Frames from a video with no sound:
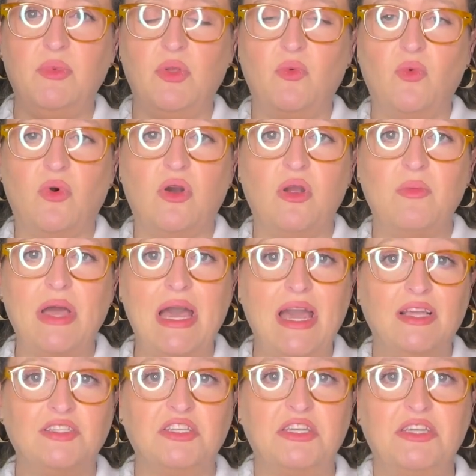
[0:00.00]
you warm. I
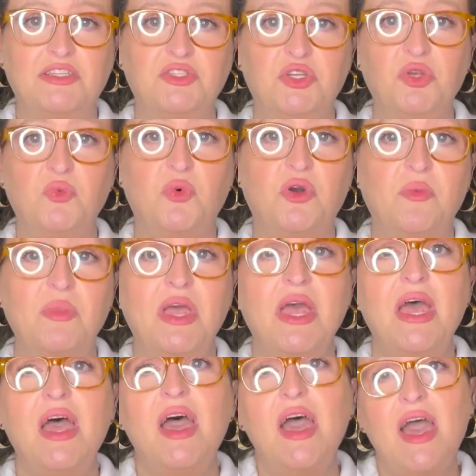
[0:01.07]
actually get too warm.
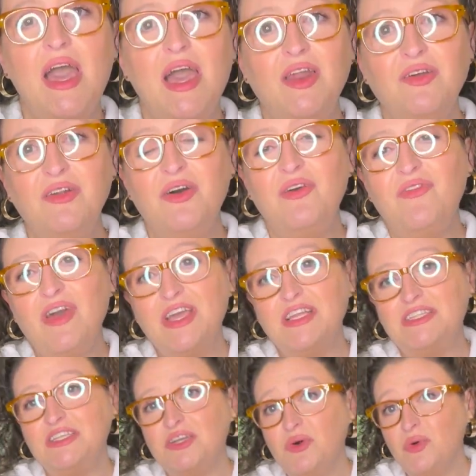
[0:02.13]
I don't know if I
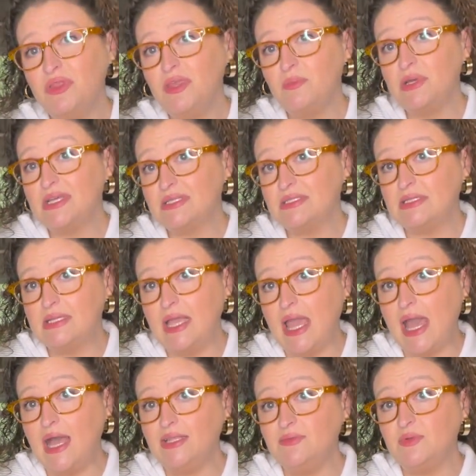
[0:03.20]
could deal with it because of the
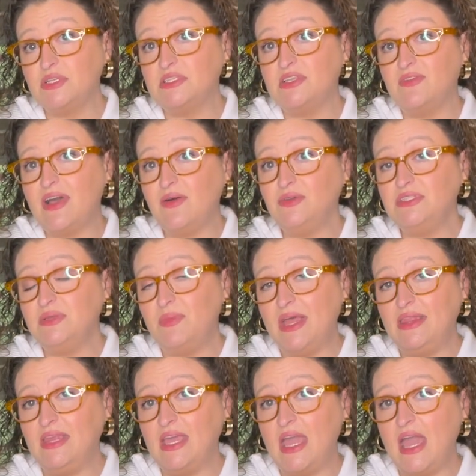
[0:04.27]
cats, because if I was to
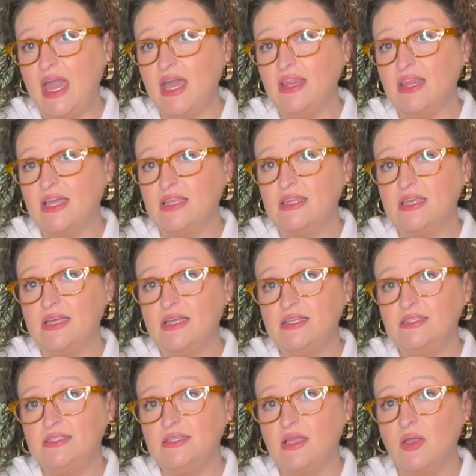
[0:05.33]
pet the cat like
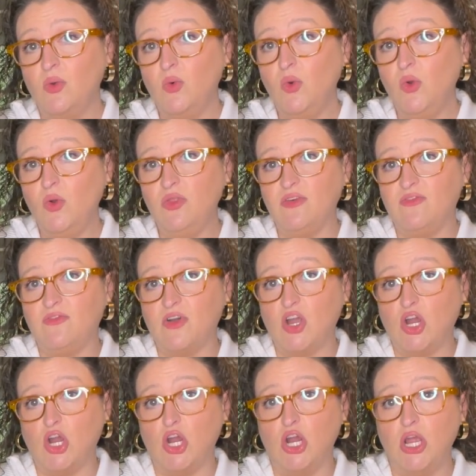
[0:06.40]
this, oh, the
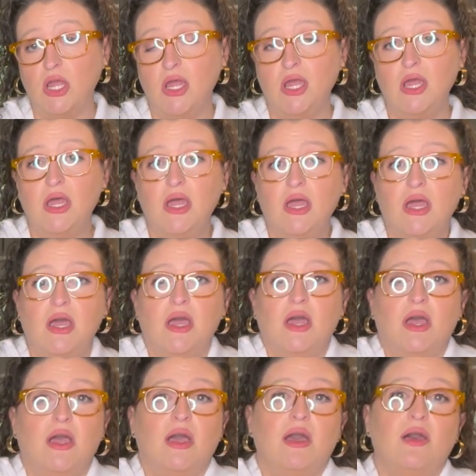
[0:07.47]
fur.
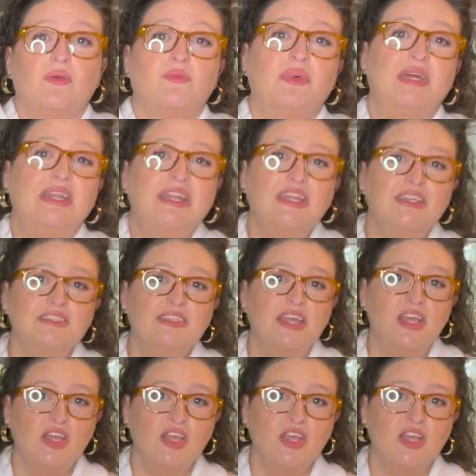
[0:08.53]
But it is